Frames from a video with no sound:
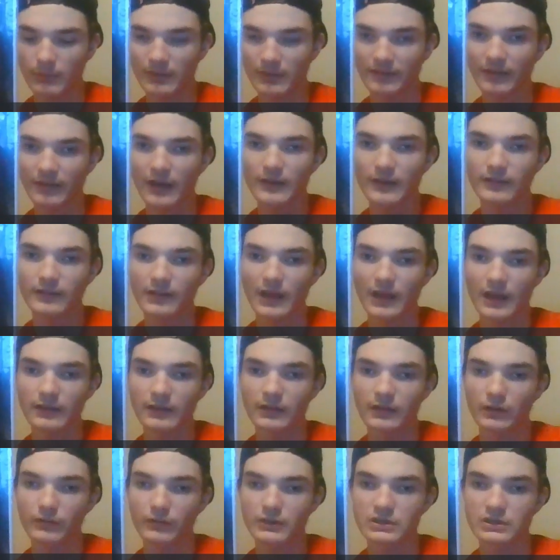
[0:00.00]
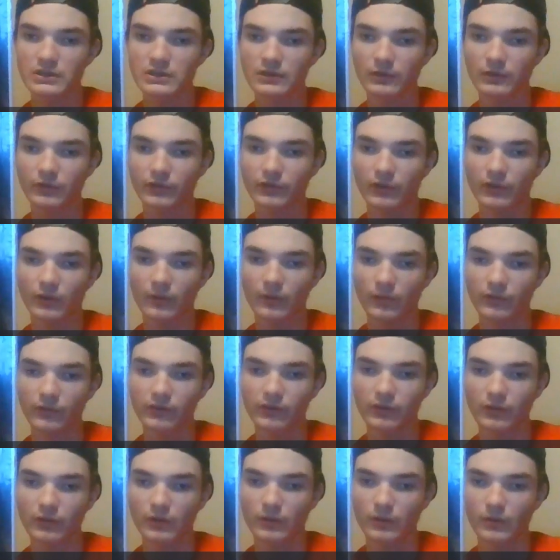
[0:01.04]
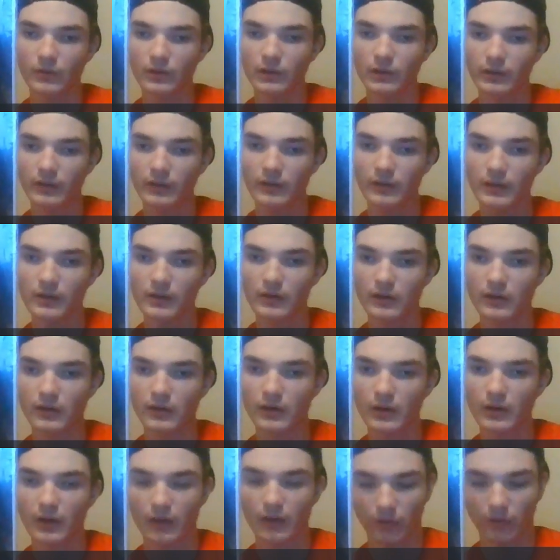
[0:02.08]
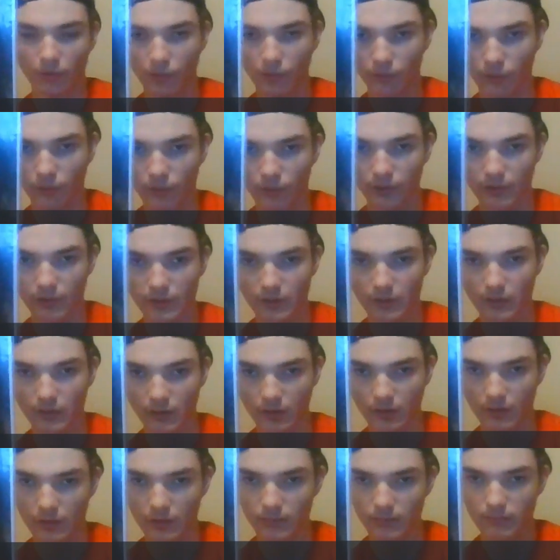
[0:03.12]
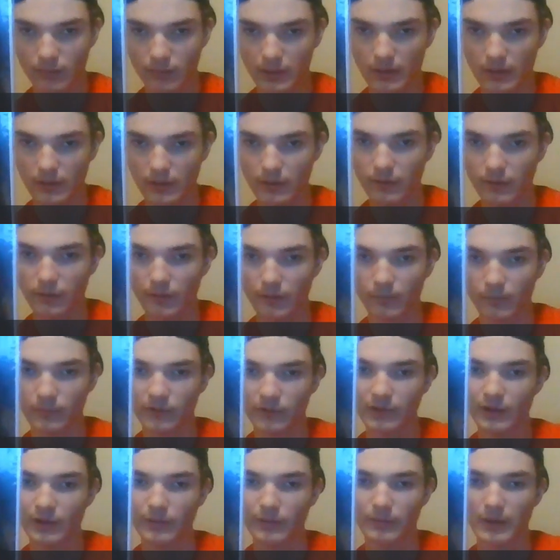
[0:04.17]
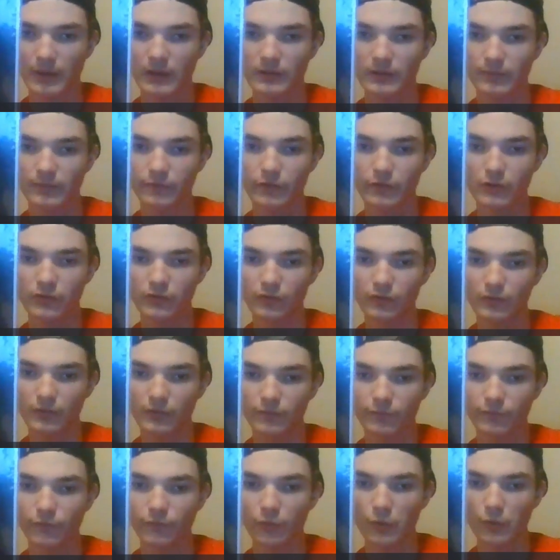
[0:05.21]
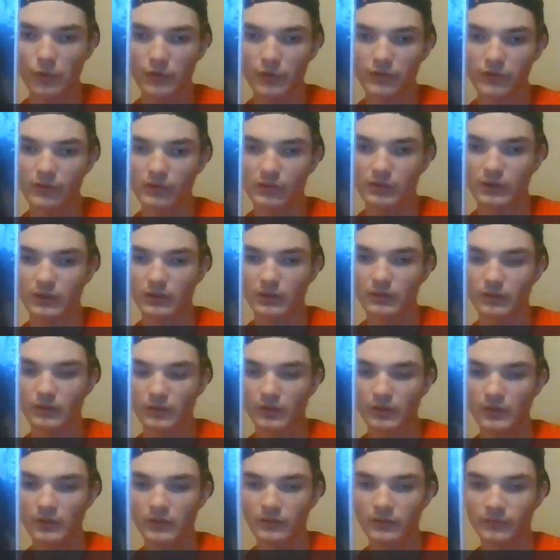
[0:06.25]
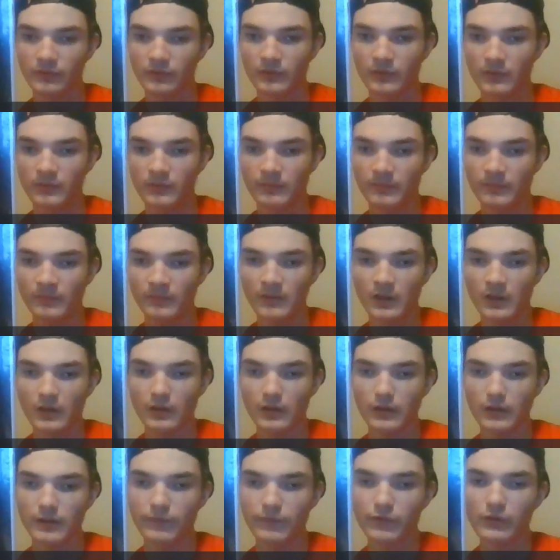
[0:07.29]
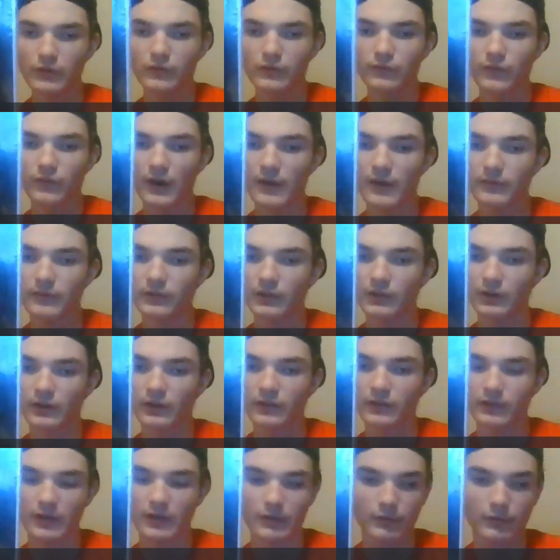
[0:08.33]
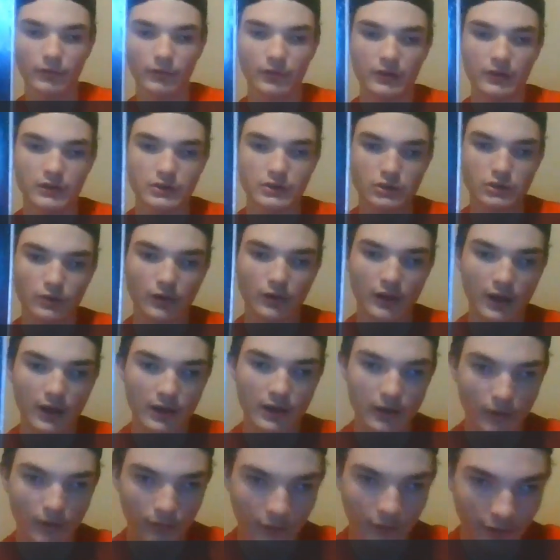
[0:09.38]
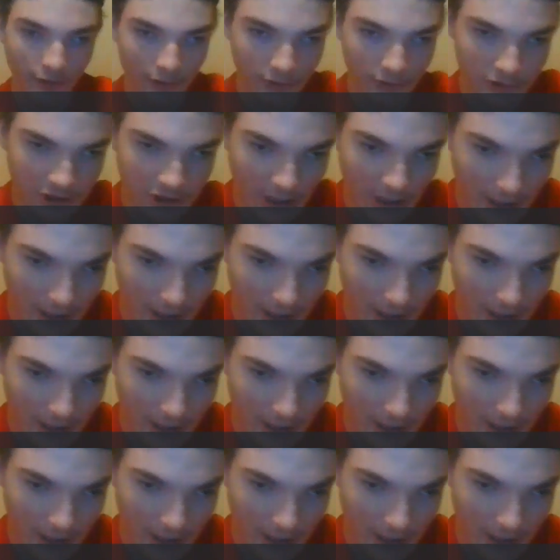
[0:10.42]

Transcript: Besides that, the originals also hold a big thumbs up. At the first 4 songs. The first 5 songs I really enjoy. I know Little